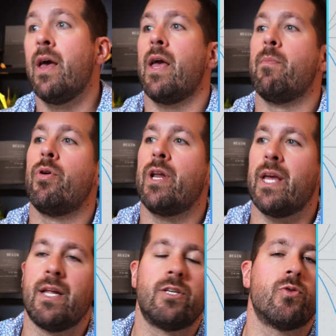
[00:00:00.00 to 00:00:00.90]
and putting
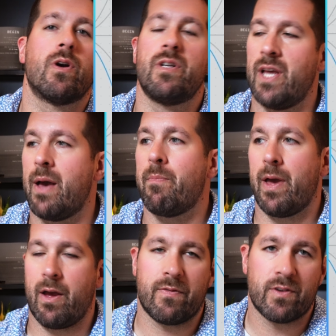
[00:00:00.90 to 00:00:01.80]
it into our debt
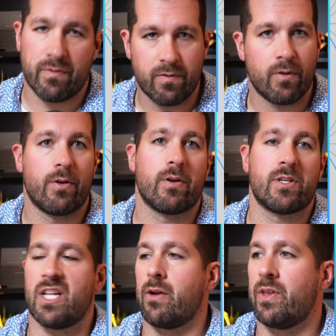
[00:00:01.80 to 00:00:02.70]
payoff to further
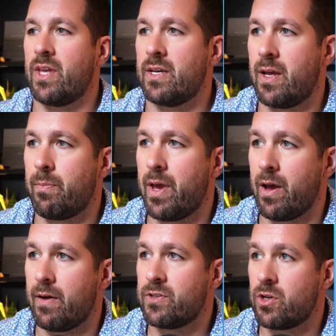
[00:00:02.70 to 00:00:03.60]
accelerate that debt
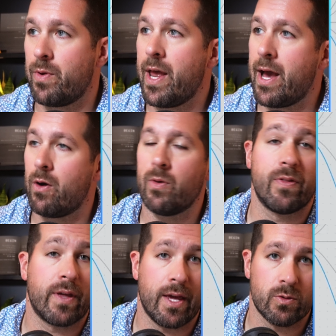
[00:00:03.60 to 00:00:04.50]
payoff. So now in
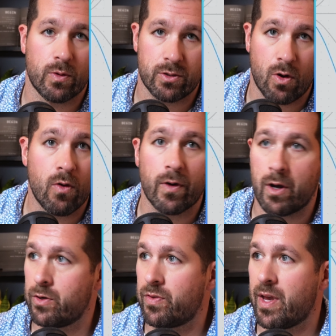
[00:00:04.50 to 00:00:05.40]
the case where it's over
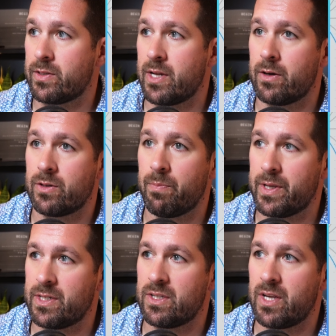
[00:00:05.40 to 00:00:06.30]
$100,000 in
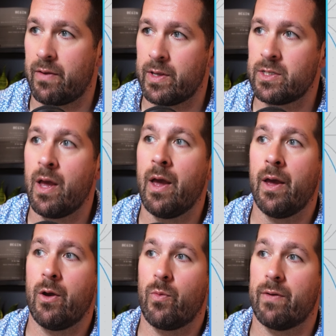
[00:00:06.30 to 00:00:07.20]
business savings,
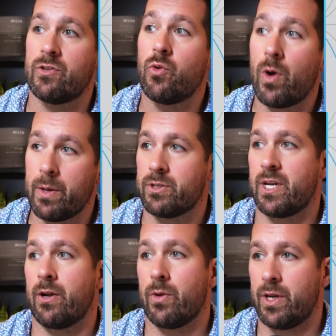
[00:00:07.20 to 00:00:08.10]
we have
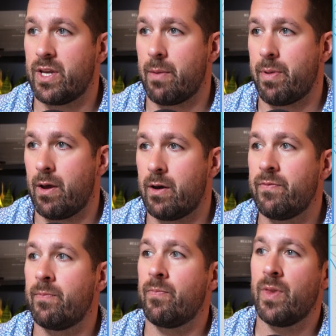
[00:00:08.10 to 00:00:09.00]
20% going to debt payoff,